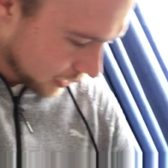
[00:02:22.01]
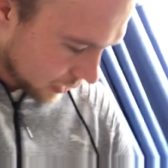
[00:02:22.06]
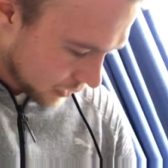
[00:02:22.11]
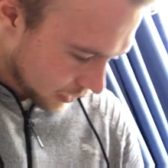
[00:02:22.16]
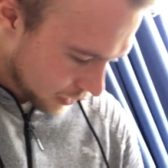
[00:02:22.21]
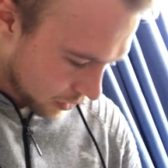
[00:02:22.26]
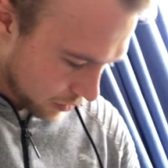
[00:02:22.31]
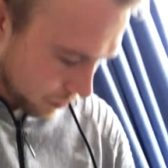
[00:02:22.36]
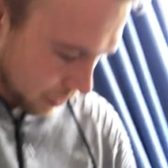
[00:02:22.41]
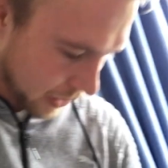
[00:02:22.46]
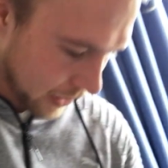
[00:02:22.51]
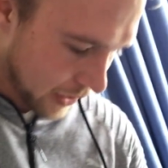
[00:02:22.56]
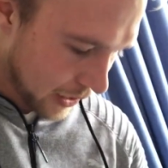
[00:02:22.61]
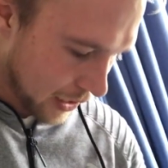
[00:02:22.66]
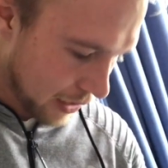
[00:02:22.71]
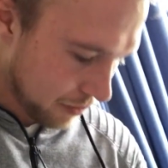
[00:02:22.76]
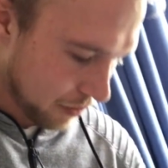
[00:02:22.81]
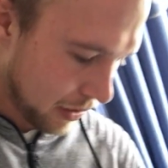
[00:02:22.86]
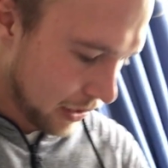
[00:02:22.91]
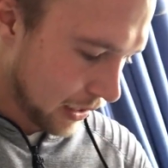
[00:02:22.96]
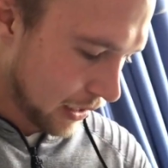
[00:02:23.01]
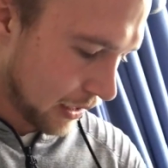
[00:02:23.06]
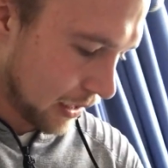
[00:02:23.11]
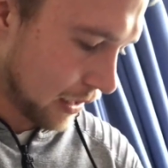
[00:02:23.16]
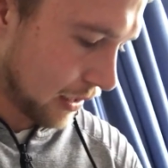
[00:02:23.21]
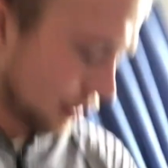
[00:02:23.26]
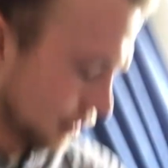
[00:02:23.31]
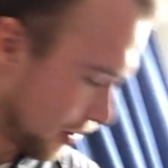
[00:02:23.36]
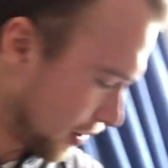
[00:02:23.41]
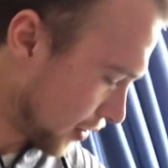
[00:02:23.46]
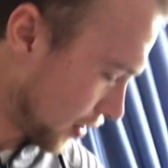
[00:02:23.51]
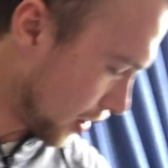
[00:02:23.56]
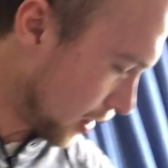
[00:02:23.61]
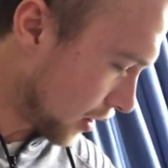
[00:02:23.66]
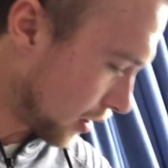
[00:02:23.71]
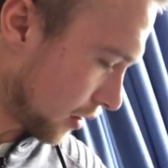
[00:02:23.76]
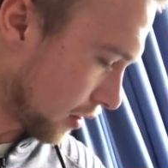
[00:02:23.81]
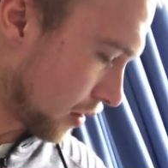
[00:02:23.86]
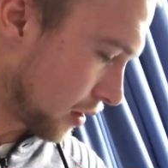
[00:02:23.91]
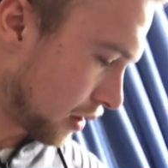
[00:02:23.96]
I got my game kit
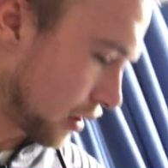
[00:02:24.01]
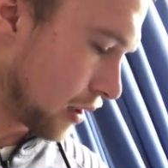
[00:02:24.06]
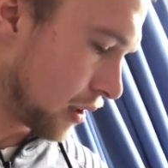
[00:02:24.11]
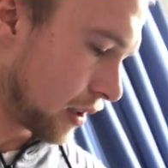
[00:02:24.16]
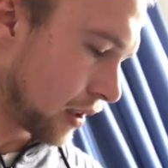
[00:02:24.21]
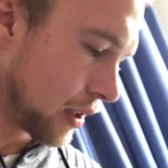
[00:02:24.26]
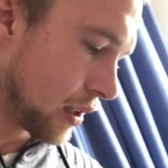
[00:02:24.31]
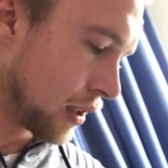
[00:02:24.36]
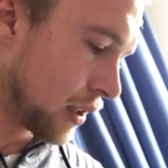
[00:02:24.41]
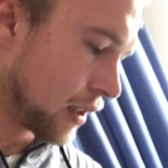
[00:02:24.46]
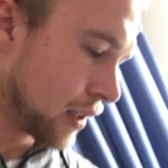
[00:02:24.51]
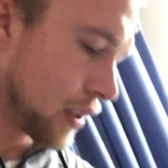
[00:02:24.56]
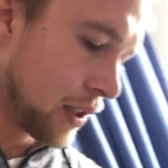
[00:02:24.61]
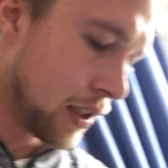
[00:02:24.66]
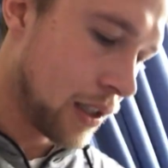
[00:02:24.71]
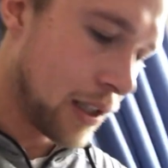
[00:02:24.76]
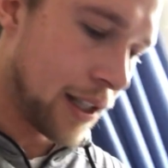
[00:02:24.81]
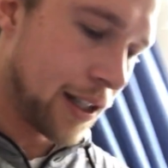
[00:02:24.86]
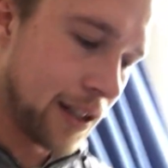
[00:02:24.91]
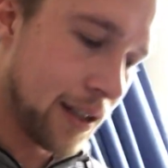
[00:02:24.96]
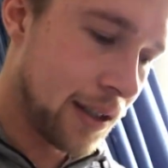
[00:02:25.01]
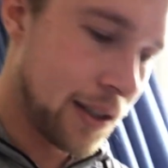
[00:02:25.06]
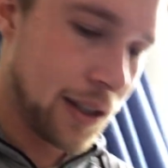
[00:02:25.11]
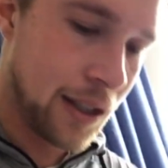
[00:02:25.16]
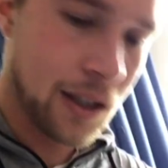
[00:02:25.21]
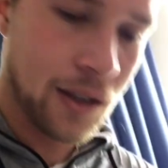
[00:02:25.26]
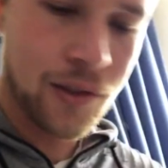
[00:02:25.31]
socks I just need to